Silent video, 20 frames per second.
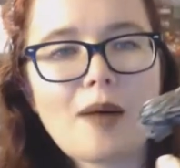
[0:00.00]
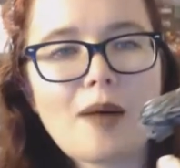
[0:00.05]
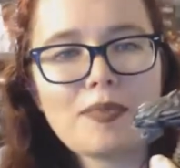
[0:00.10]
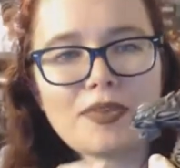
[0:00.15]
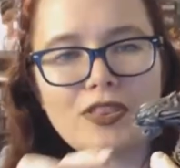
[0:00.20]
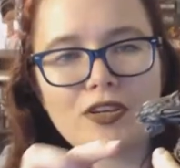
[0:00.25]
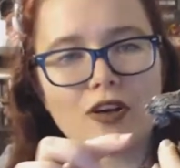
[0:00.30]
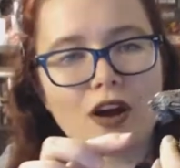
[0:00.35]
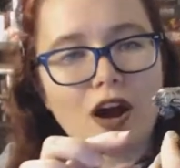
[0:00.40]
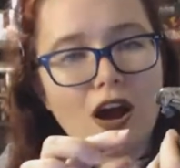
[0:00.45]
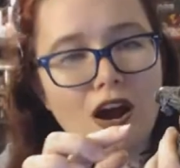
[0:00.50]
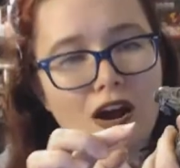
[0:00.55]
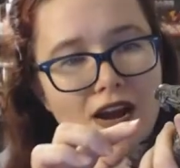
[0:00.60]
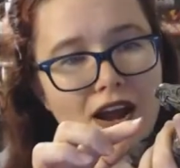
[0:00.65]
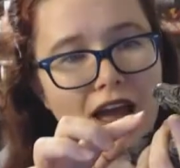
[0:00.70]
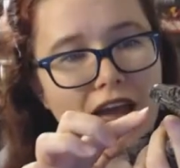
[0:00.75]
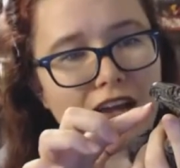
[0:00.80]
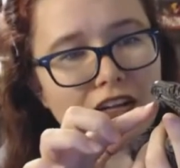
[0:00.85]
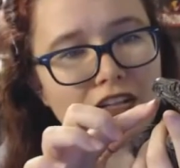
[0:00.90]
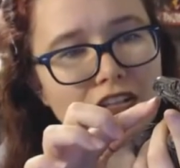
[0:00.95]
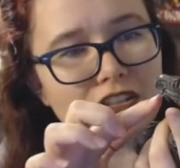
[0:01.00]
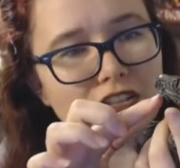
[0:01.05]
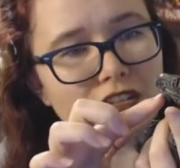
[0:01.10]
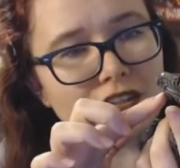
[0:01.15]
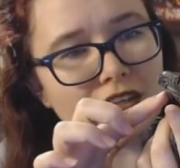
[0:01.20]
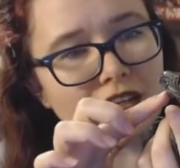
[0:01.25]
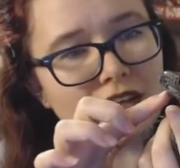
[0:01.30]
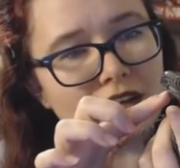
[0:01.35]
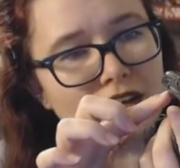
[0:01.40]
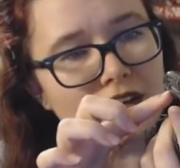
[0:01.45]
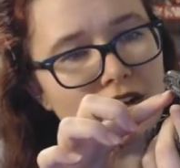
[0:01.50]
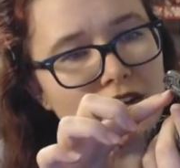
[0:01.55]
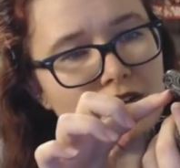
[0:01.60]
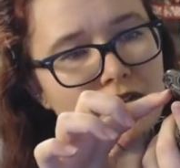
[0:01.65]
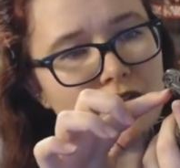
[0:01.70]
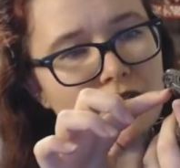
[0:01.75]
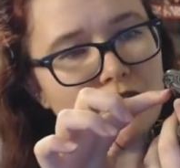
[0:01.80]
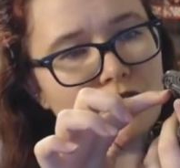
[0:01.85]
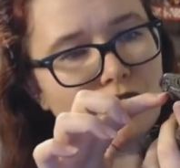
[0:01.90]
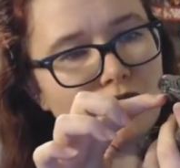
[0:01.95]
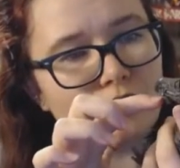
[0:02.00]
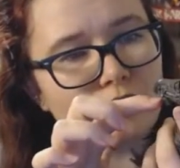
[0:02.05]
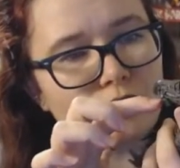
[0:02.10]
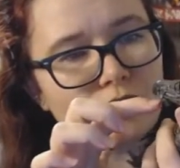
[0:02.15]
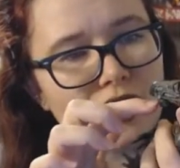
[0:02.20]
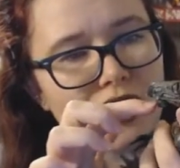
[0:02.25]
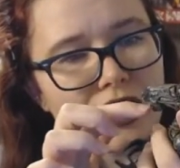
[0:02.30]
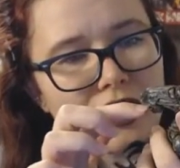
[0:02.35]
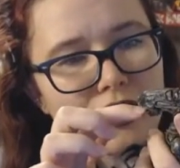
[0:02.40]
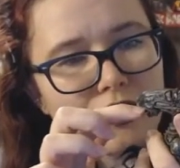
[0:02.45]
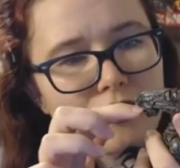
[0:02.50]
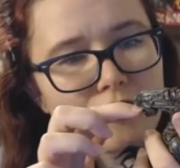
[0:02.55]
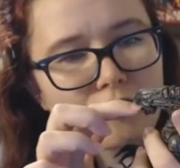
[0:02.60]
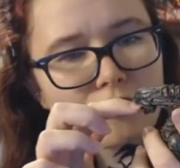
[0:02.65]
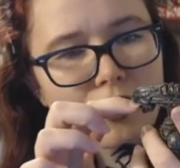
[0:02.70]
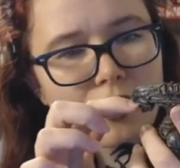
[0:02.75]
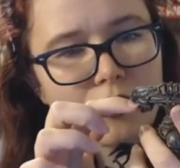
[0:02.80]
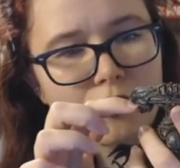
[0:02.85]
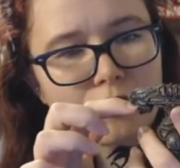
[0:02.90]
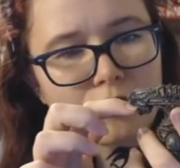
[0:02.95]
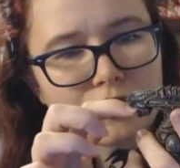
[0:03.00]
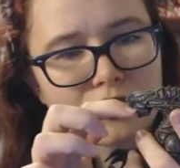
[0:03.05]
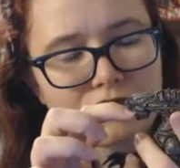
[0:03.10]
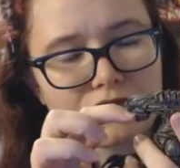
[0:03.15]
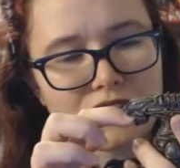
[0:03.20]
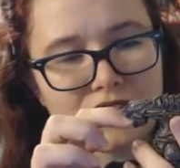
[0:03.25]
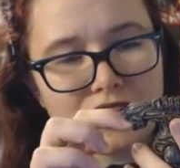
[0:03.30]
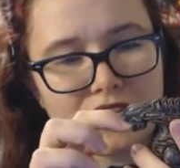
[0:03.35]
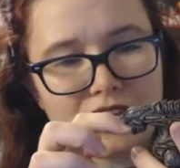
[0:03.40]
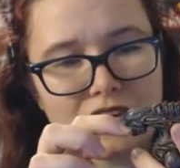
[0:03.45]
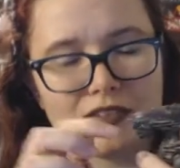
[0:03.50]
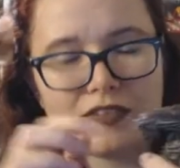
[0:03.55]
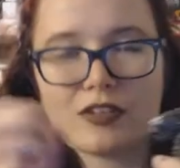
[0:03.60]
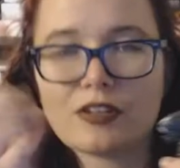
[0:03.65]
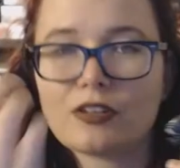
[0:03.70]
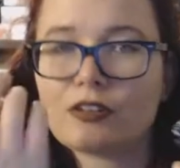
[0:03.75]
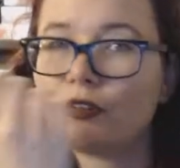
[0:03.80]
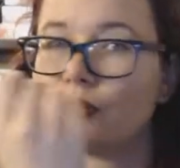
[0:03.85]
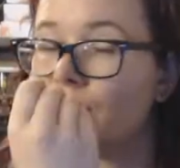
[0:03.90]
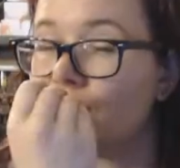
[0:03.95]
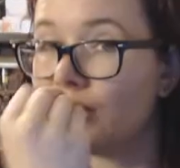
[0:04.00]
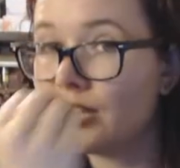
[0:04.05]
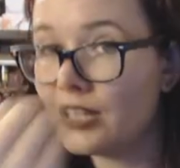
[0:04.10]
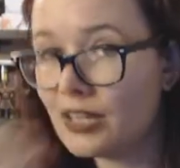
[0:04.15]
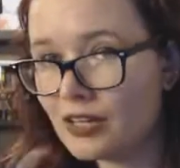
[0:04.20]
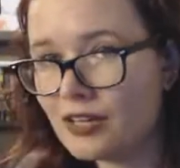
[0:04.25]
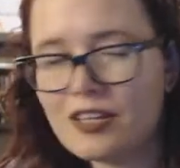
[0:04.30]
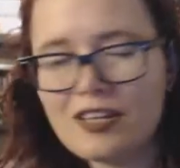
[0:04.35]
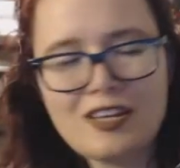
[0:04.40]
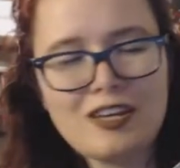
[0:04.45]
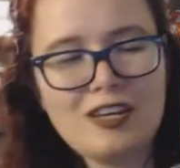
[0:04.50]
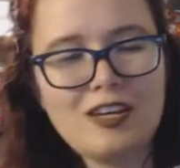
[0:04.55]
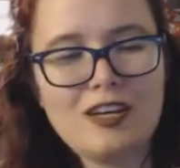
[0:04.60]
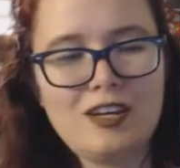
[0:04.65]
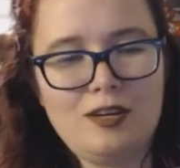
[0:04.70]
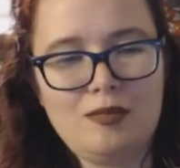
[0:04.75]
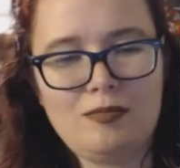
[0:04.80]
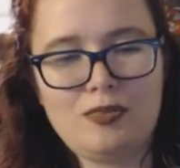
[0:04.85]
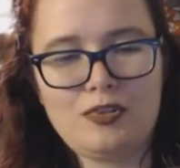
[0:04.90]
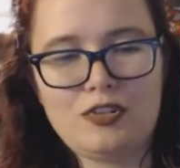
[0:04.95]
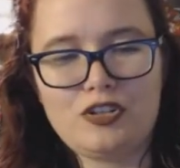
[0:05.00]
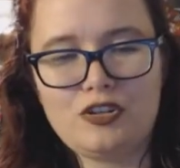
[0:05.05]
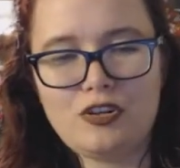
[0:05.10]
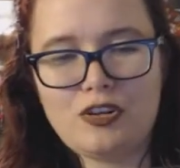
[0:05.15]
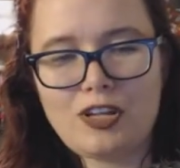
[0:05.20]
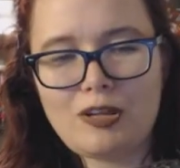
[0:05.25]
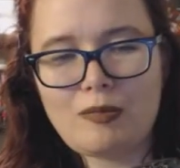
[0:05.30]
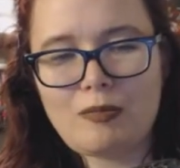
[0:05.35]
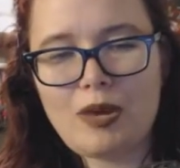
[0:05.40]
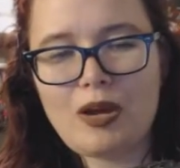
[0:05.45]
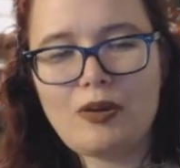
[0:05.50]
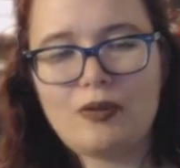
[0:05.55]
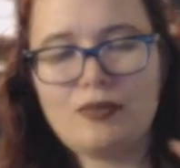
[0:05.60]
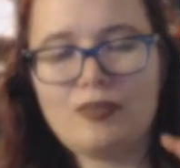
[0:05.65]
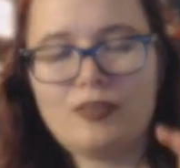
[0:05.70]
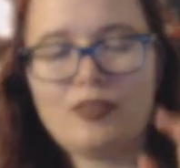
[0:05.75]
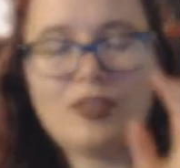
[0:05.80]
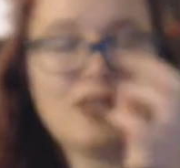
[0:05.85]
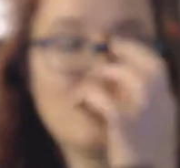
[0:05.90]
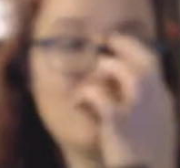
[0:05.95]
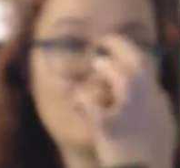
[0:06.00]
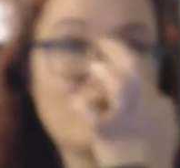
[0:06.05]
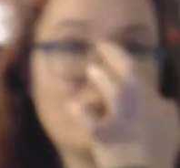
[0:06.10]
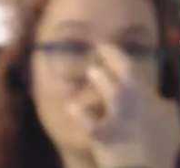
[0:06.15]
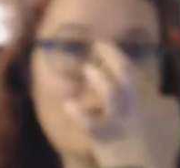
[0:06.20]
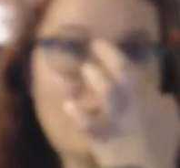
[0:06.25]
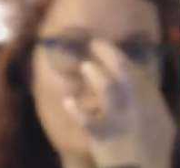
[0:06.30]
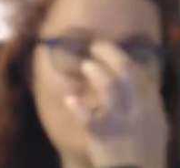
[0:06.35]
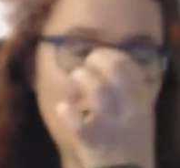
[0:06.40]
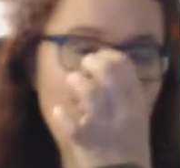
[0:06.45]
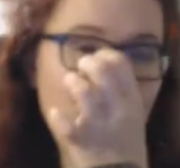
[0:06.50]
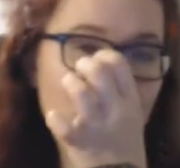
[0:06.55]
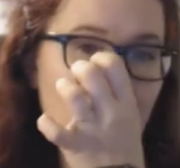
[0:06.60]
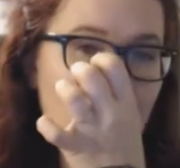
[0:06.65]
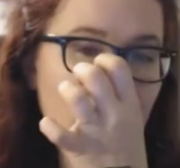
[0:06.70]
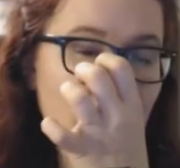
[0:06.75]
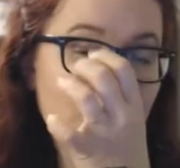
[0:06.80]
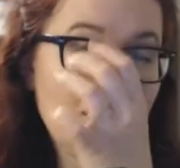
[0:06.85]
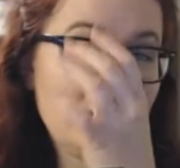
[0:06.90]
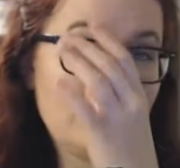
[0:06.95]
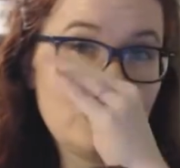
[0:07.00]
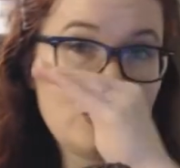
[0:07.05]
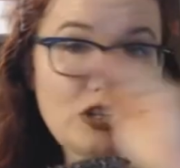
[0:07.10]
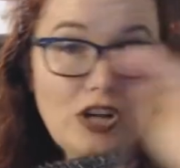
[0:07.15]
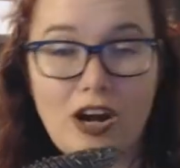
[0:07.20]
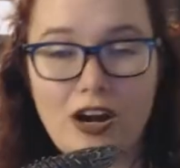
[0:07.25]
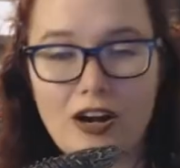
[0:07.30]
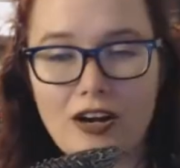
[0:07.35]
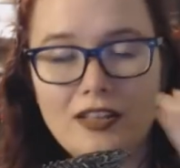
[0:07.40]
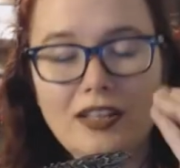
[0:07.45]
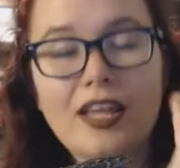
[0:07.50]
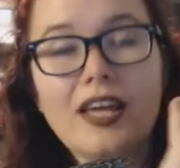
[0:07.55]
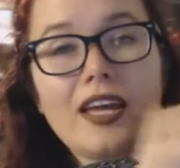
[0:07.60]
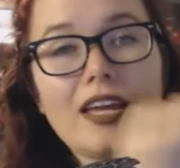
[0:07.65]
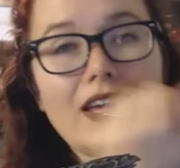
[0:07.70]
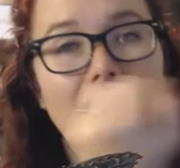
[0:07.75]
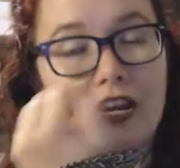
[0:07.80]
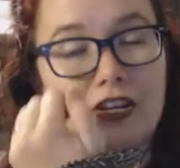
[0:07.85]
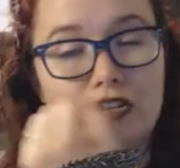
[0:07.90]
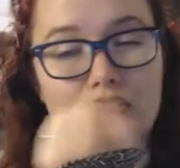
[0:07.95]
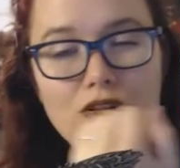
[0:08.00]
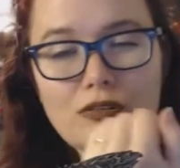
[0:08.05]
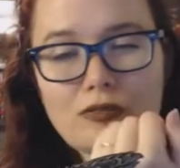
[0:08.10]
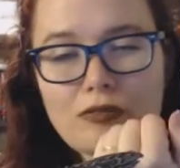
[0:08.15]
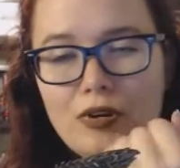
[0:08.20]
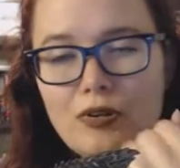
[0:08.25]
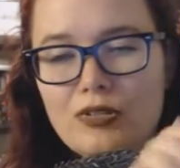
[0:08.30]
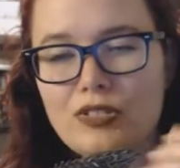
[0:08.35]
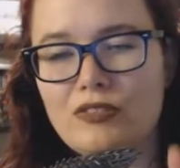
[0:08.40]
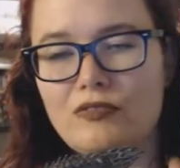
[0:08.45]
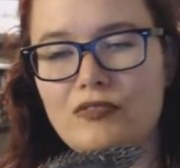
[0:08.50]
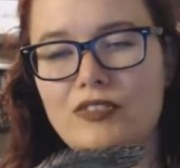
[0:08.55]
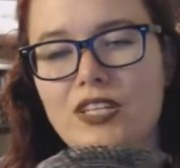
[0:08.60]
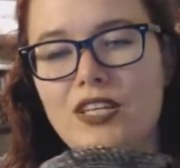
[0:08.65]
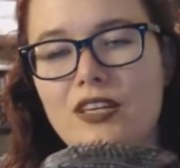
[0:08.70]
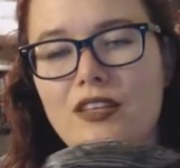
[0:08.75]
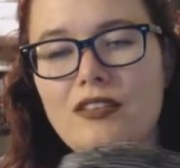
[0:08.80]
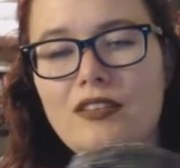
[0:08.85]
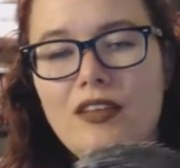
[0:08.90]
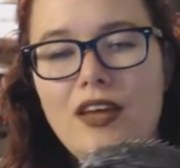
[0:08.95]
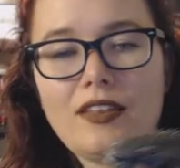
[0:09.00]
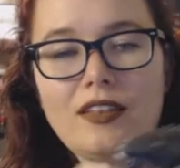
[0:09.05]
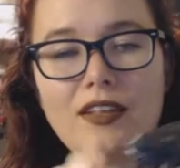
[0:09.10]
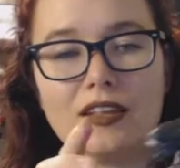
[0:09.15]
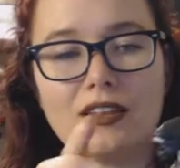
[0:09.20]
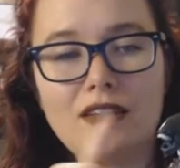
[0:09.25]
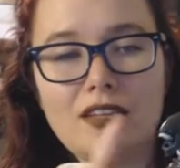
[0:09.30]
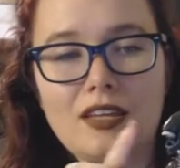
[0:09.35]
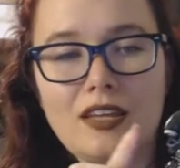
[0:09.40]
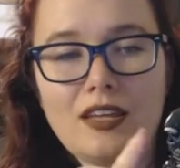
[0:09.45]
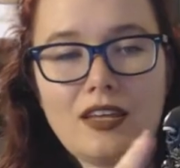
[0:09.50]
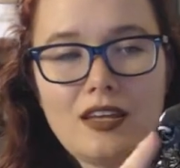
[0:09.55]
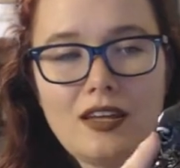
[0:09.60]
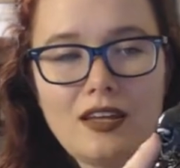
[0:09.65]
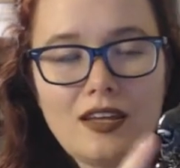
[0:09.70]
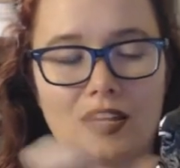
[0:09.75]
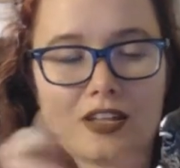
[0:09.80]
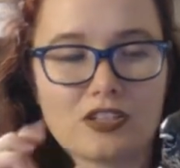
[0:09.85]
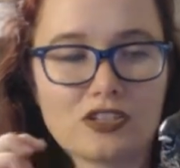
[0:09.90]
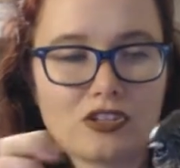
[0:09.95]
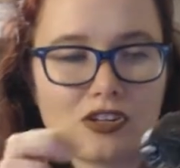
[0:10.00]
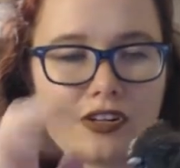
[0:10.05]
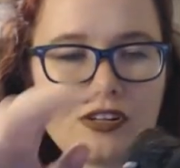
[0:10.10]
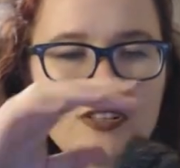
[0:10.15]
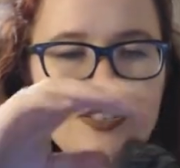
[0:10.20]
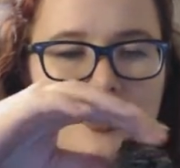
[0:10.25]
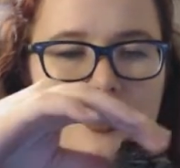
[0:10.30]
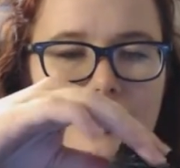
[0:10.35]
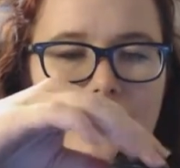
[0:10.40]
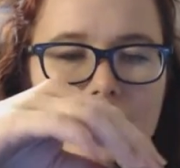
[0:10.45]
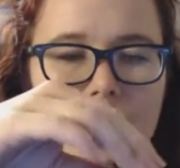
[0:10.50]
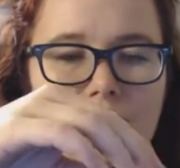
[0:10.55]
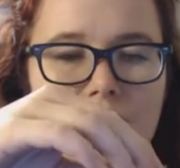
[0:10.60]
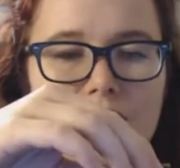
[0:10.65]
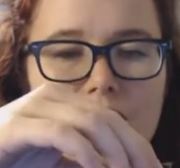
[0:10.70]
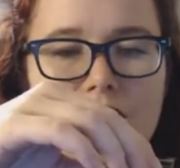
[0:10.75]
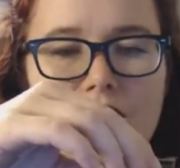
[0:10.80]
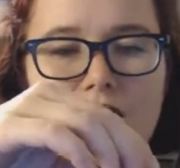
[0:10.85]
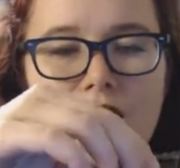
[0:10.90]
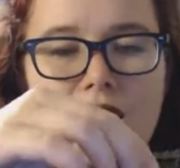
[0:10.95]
not, but there are actually 3 rows of teeth, including the protruding mouth, the shark-like extra rows of teeth, and then the external teeth.